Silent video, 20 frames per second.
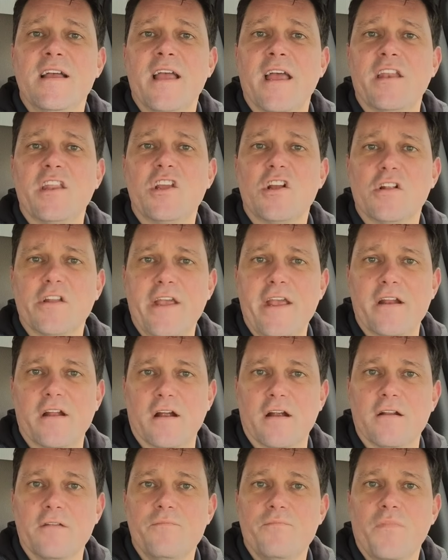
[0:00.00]
and
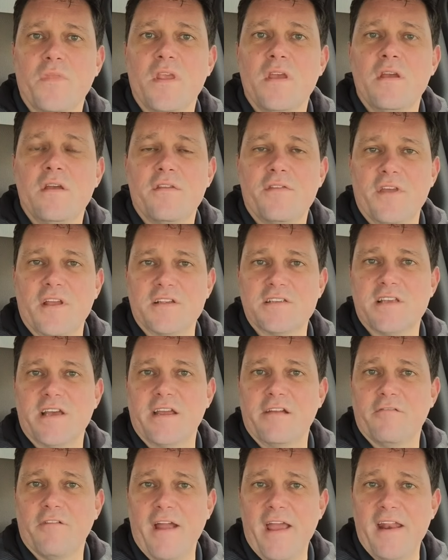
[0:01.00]
cleaner. Things
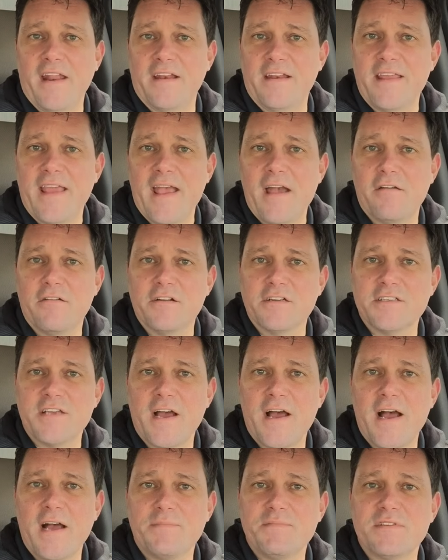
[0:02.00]
like granite
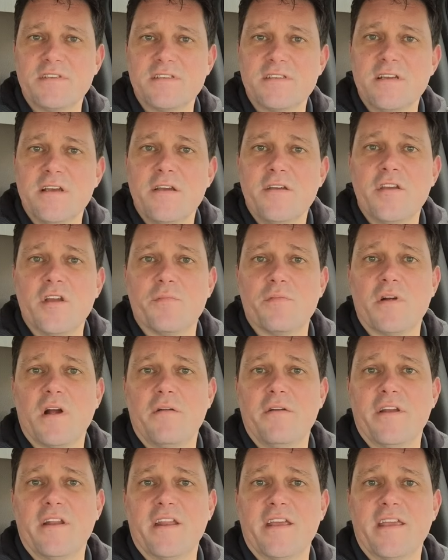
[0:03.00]
countertops, you're
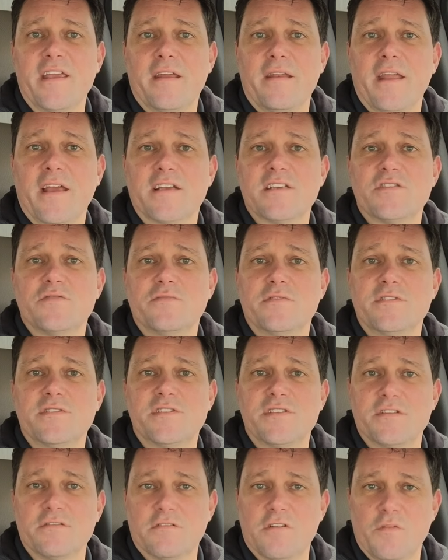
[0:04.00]
probably going to get next to a
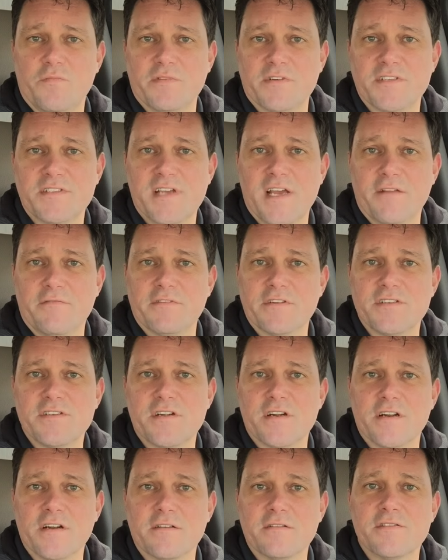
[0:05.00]
0%
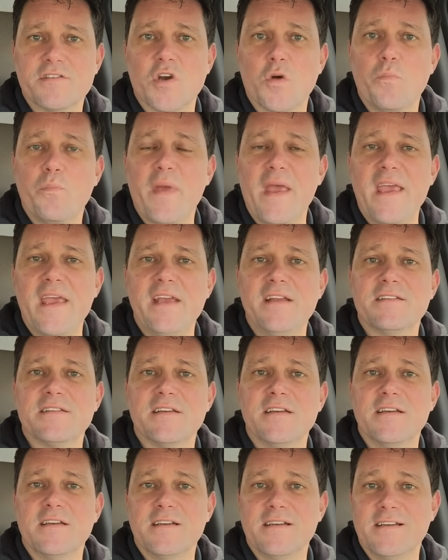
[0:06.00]
return. So paint,
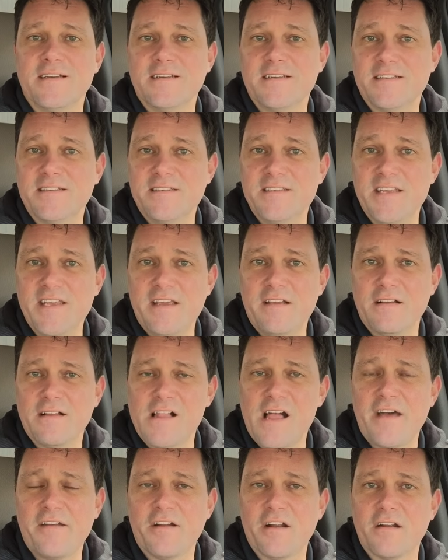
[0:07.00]

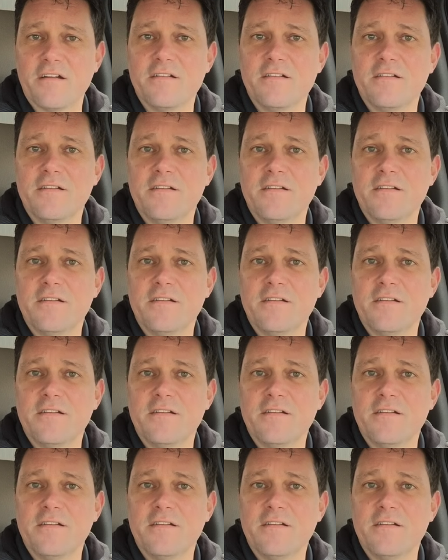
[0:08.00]
declutter,